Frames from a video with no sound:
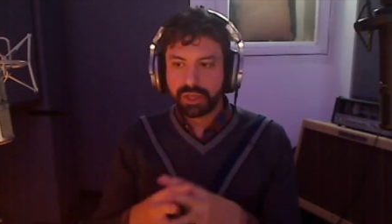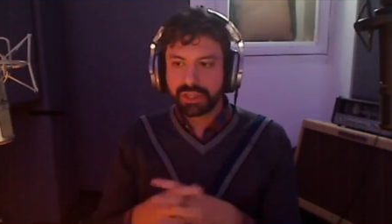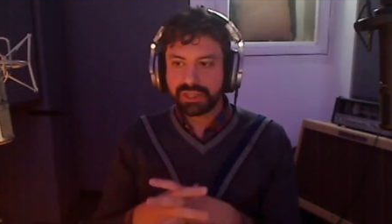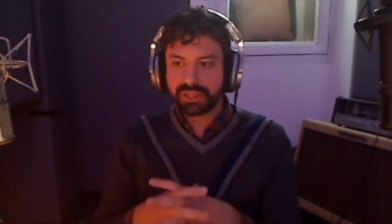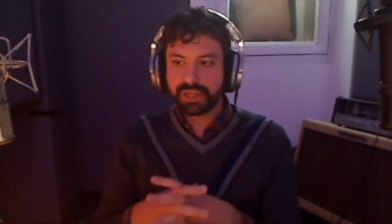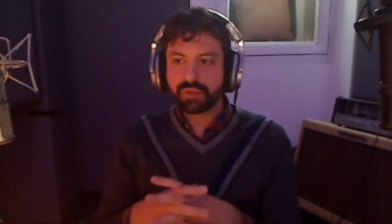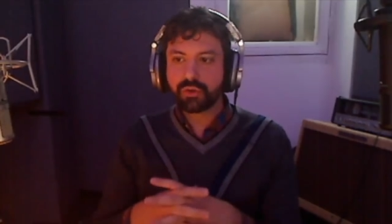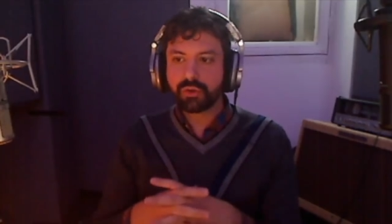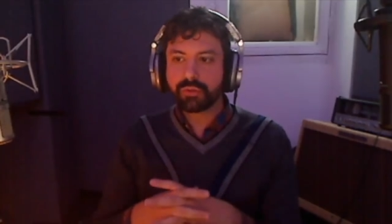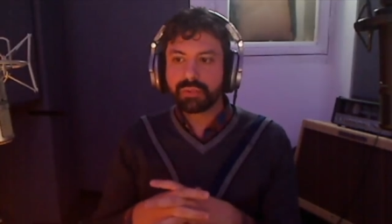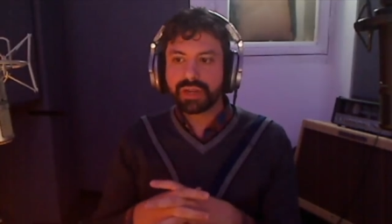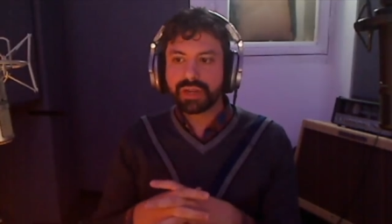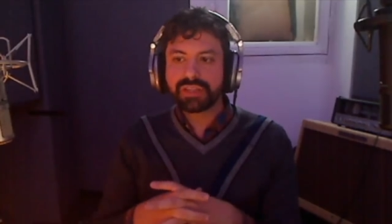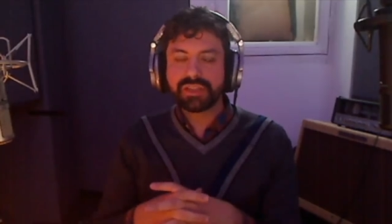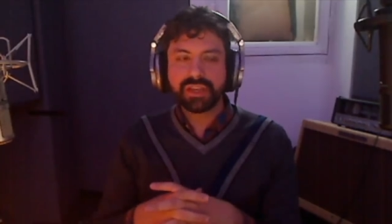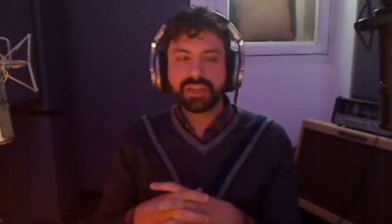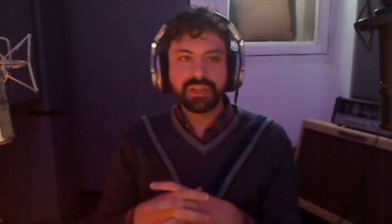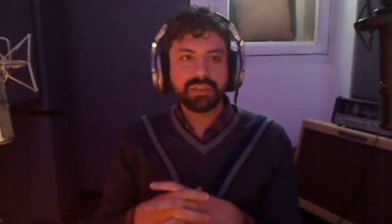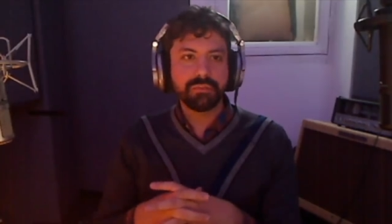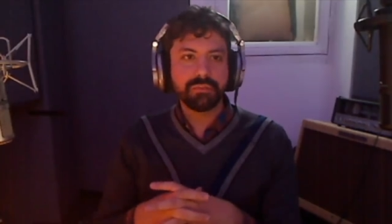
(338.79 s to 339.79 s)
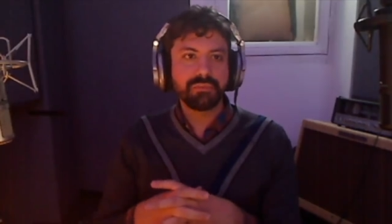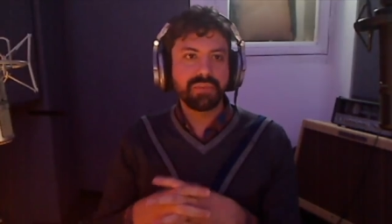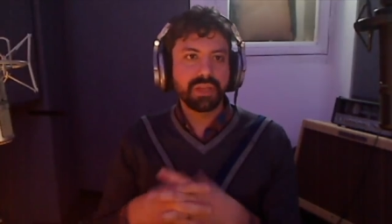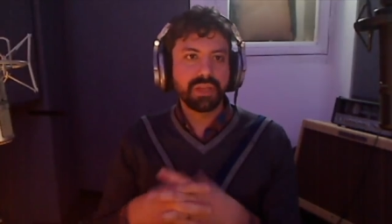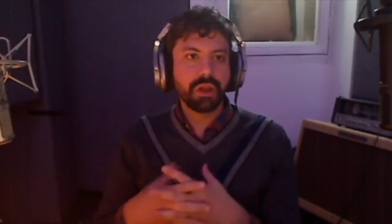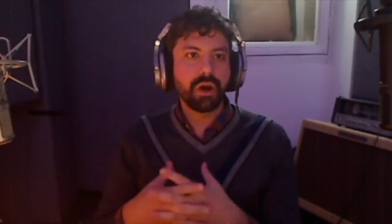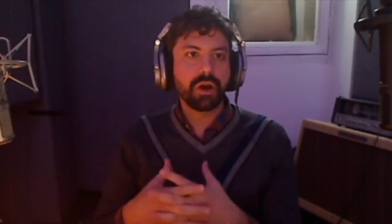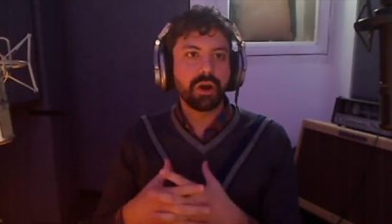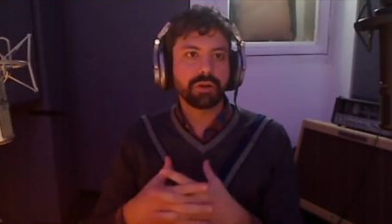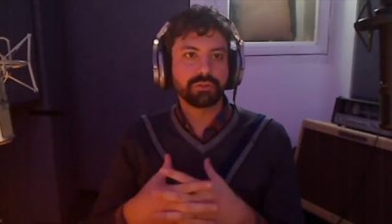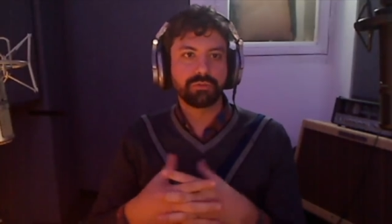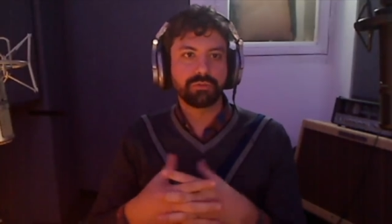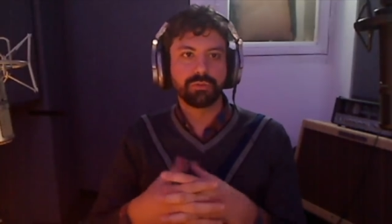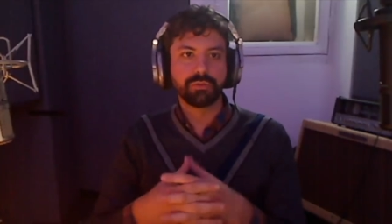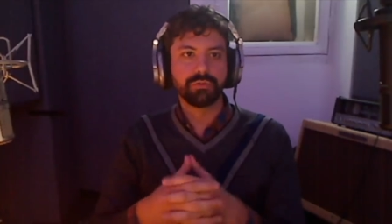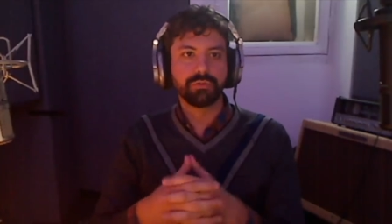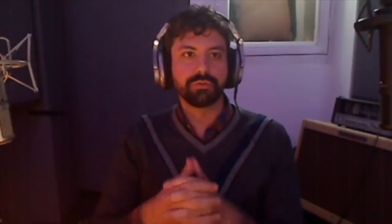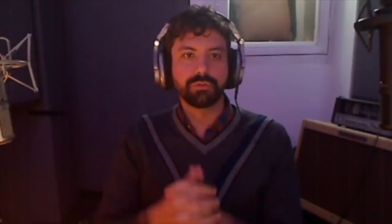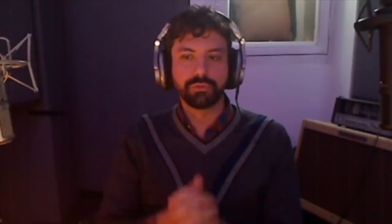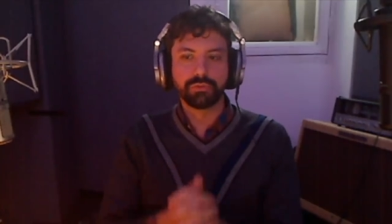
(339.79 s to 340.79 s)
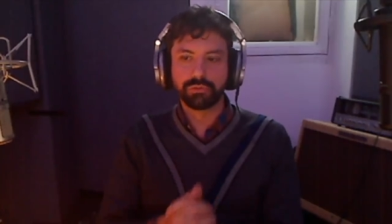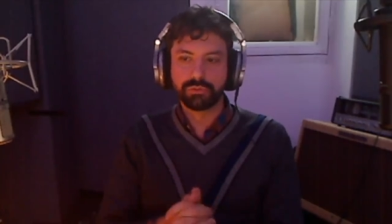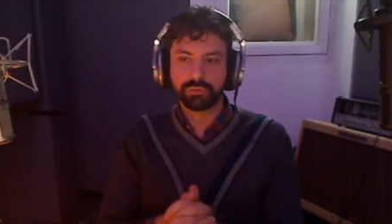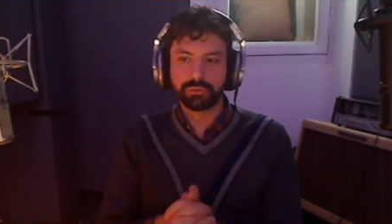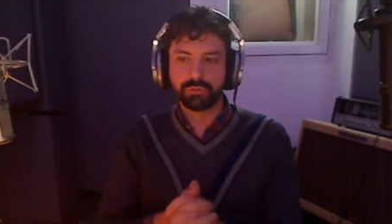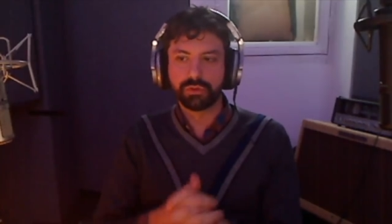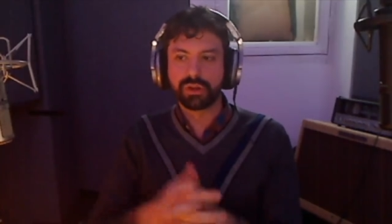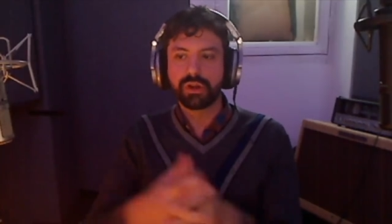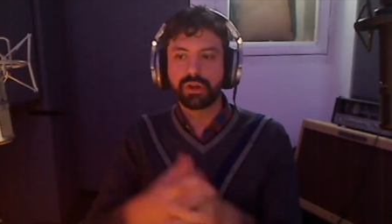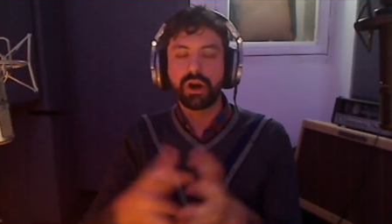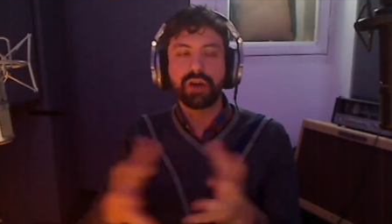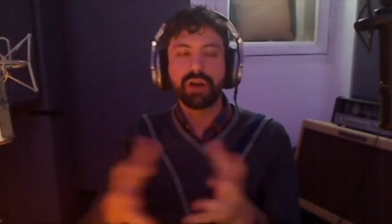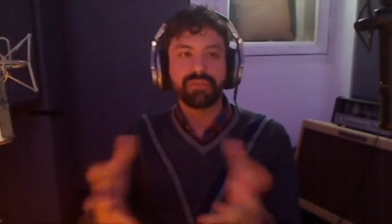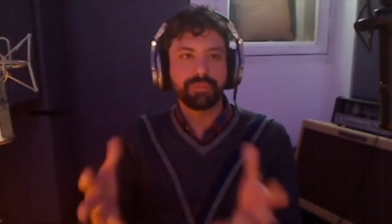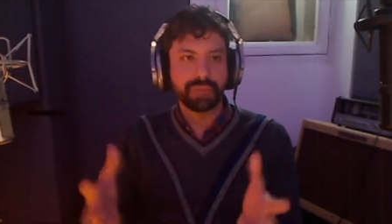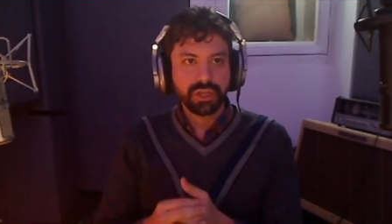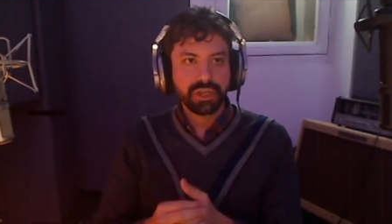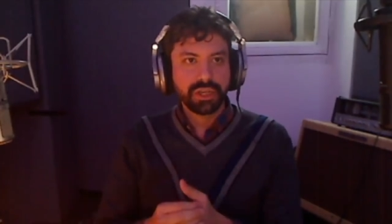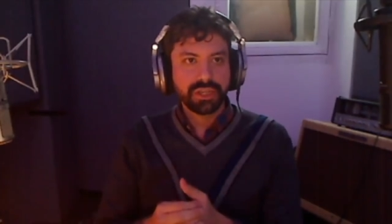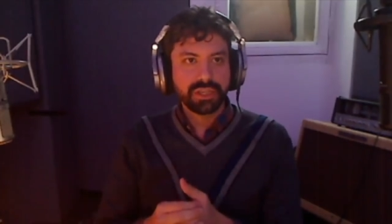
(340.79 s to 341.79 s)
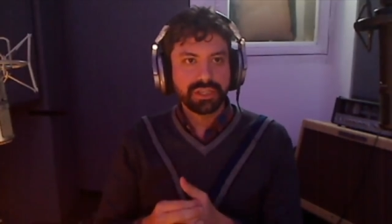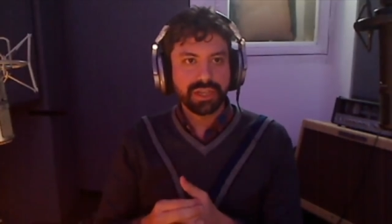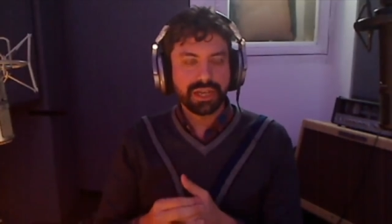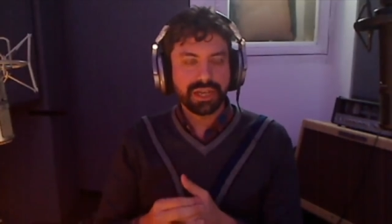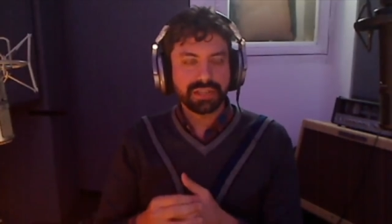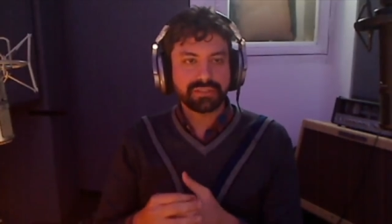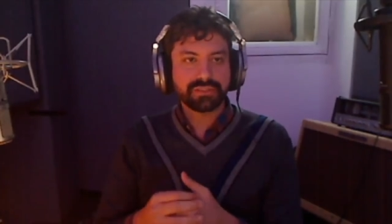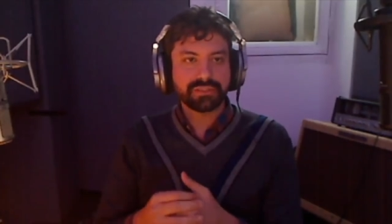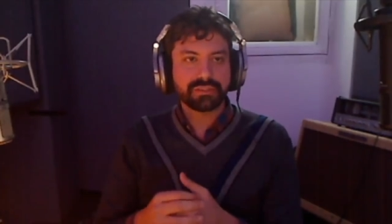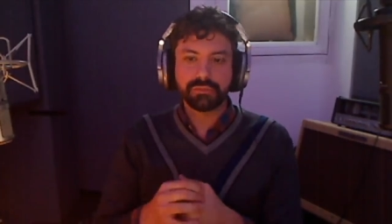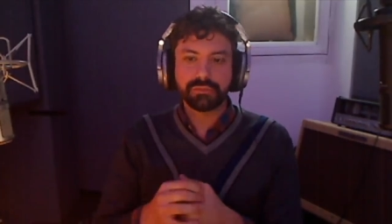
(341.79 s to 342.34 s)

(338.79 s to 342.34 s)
Then normally they belong to to to a government that